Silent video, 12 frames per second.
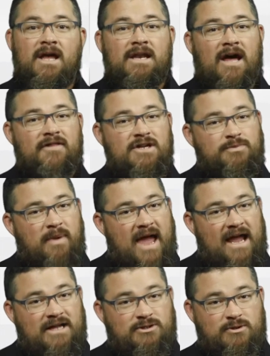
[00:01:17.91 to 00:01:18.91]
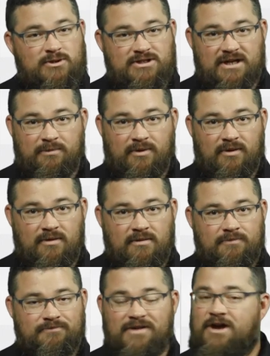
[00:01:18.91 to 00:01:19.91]
Now, these packets are simple.
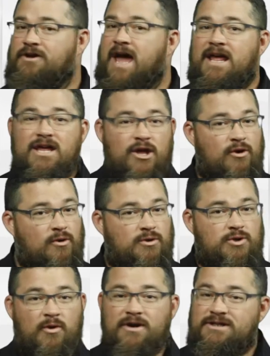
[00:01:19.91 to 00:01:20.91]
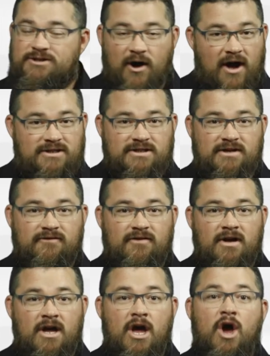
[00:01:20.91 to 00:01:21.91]
They're not huge or exhaustive.
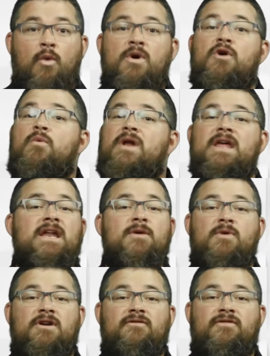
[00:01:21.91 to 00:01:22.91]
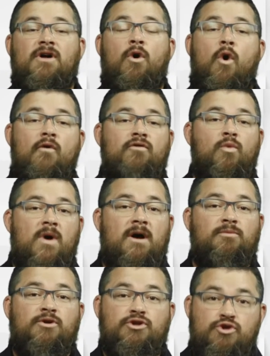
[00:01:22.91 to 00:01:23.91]
We don't want anyone to feel
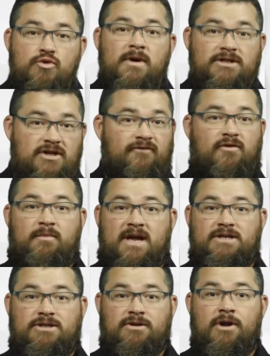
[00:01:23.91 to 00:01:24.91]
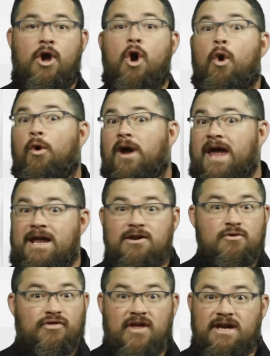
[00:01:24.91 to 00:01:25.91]
overwhelmed with too much information or eight
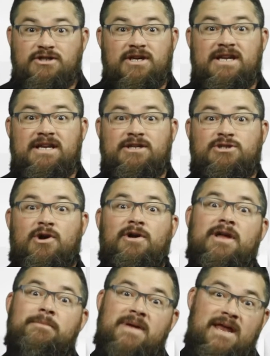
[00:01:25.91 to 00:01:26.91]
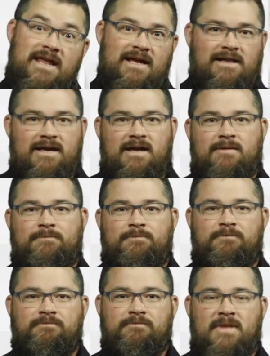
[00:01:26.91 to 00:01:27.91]
new things you need to start immediately.
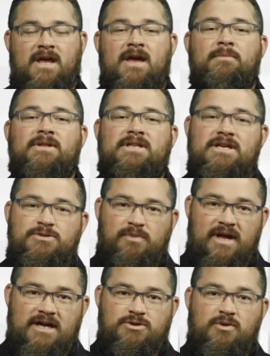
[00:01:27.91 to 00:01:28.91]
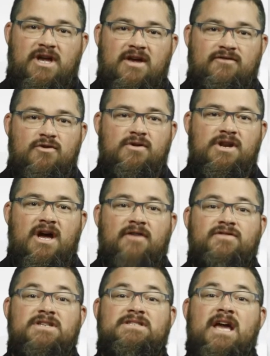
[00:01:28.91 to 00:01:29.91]
But these plans will give you
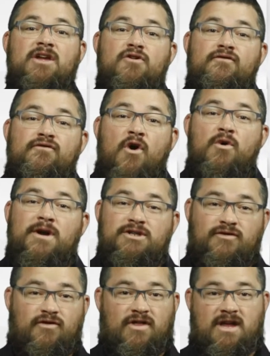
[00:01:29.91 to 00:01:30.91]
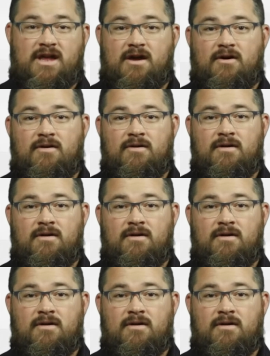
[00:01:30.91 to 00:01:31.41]
enough to set your focus for the year.